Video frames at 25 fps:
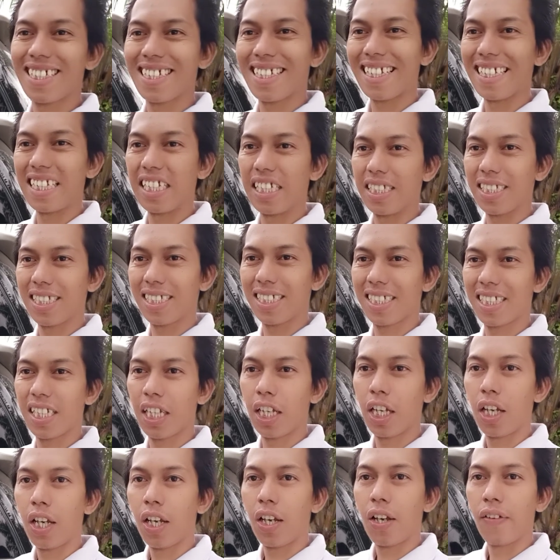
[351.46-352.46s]
this
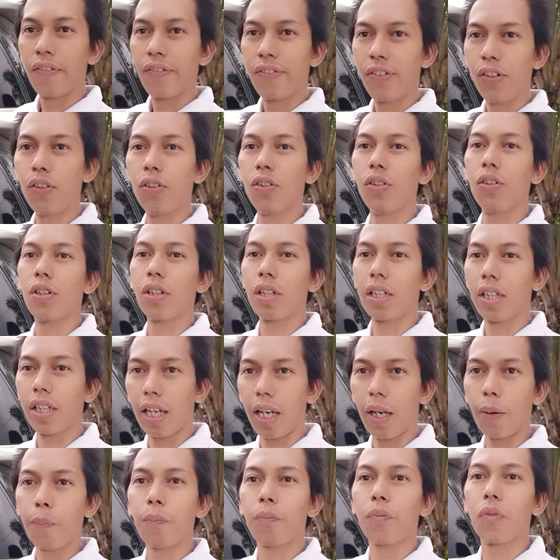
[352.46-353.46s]
fuel
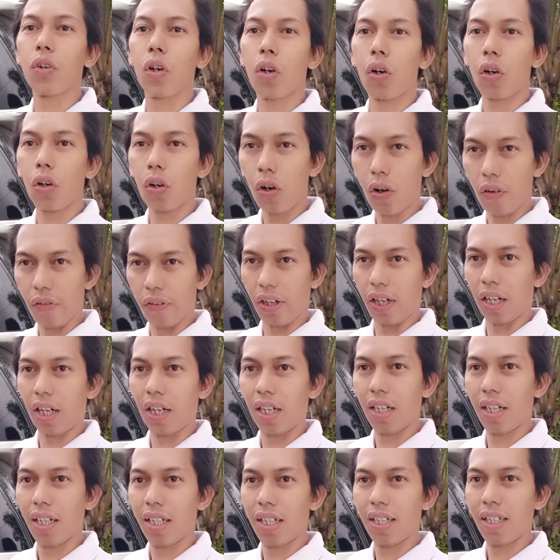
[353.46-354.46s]
cap cover.
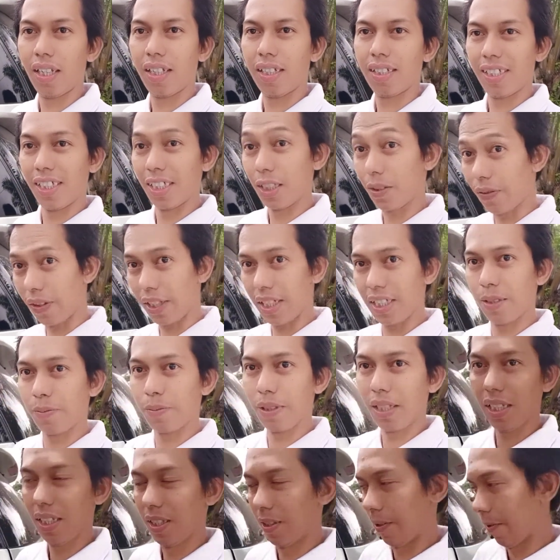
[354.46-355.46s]
That's very
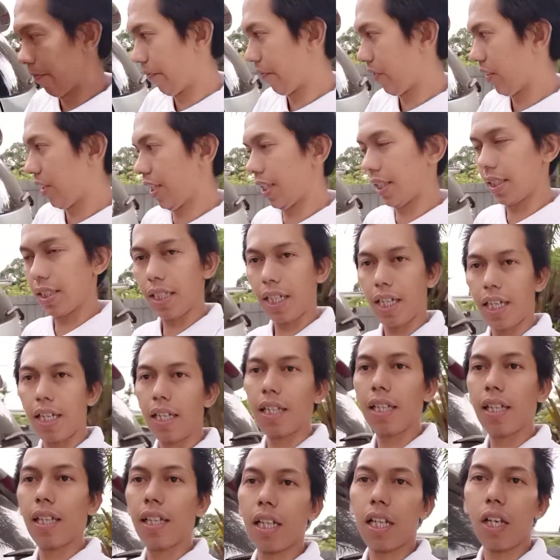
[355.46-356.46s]
simple. Yes,
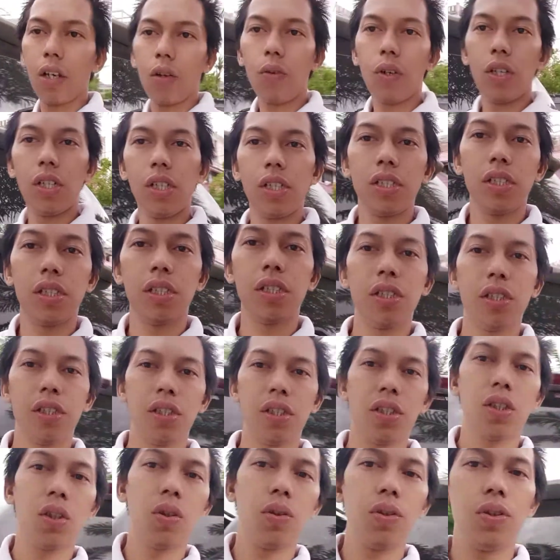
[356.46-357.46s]
and I want to
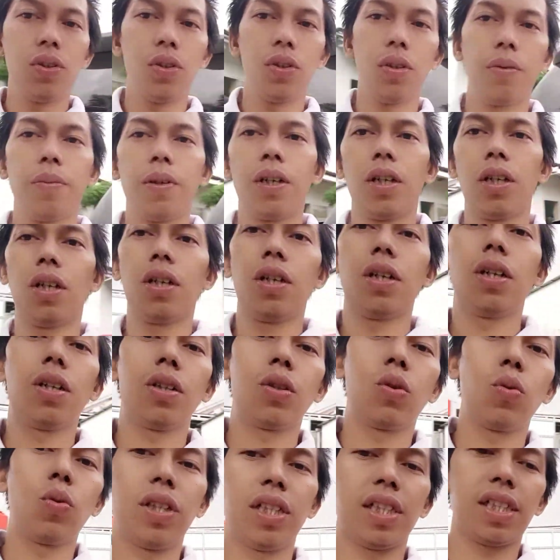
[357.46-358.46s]
show you about one